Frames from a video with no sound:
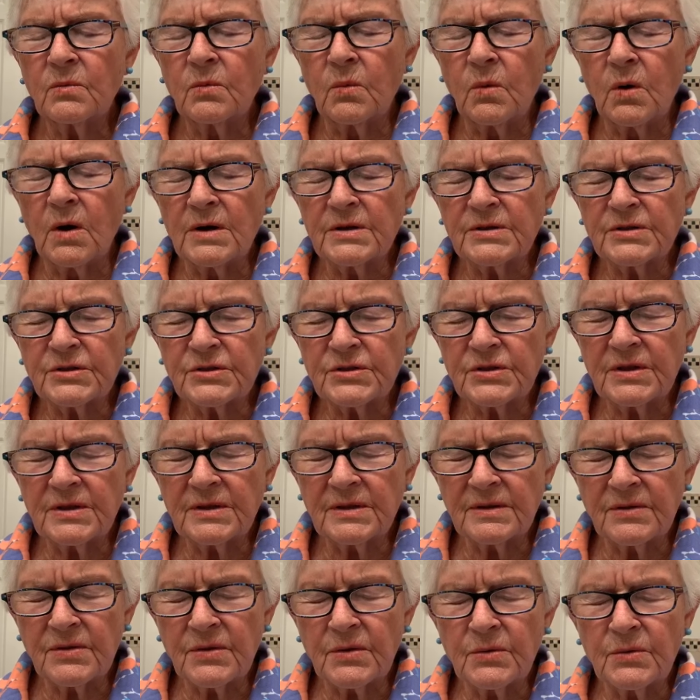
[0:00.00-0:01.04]

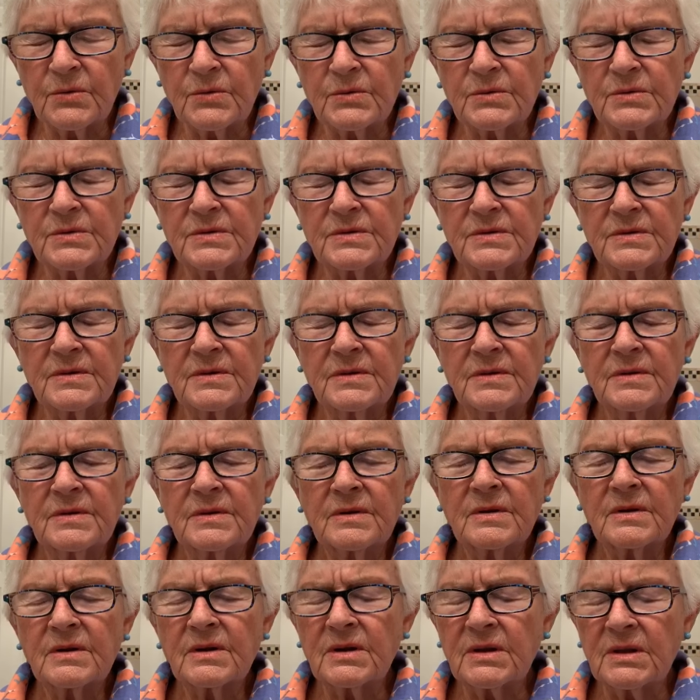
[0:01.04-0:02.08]
washing those
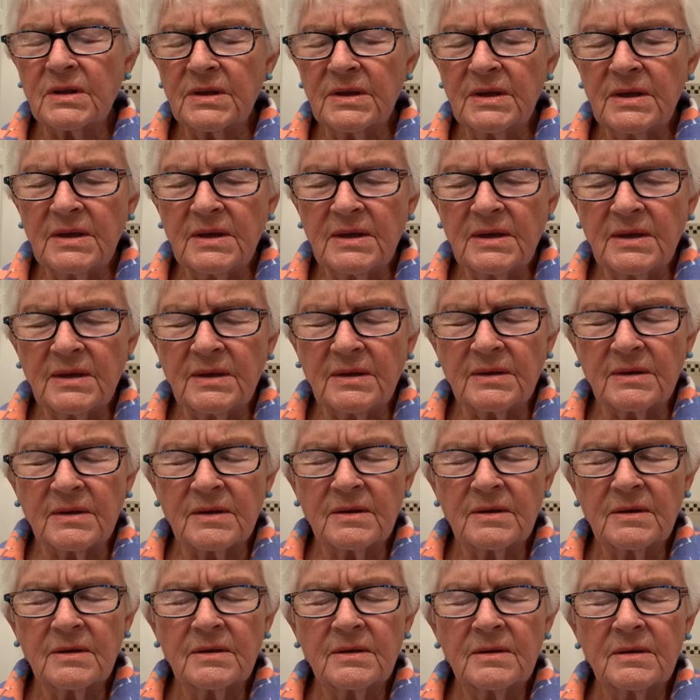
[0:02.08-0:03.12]
clean
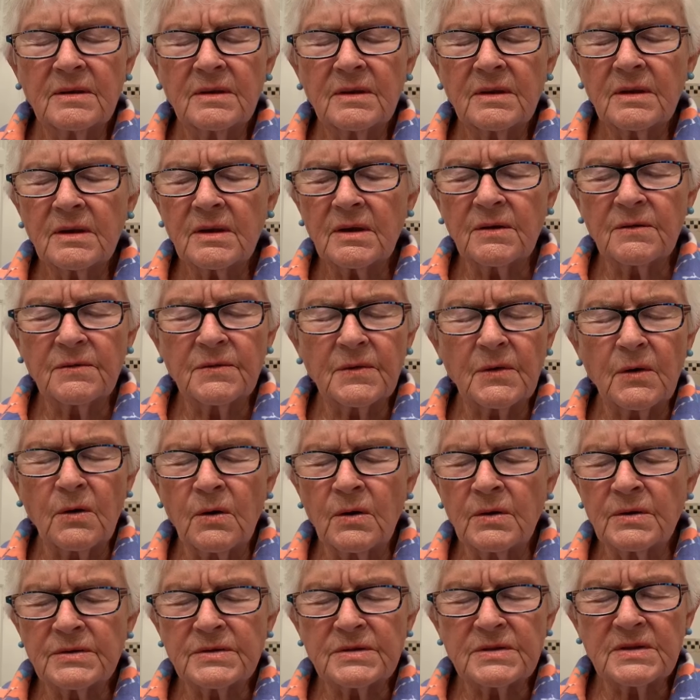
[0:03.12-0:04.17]
of
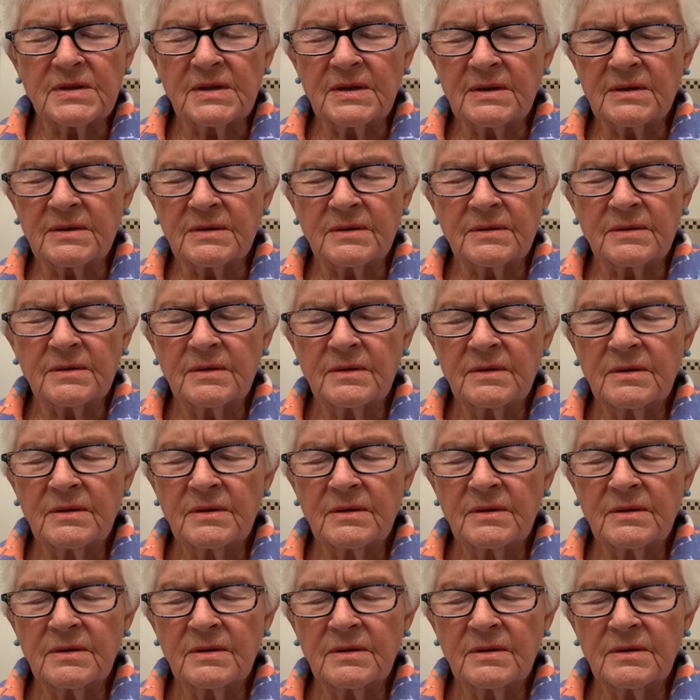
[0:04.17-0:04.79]
all sin,